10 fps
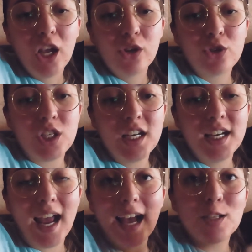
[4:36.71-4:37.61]

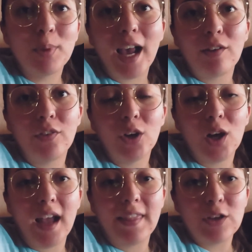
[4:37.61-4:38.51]
she has black fur
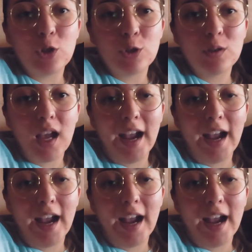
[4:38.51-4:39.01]
and that just,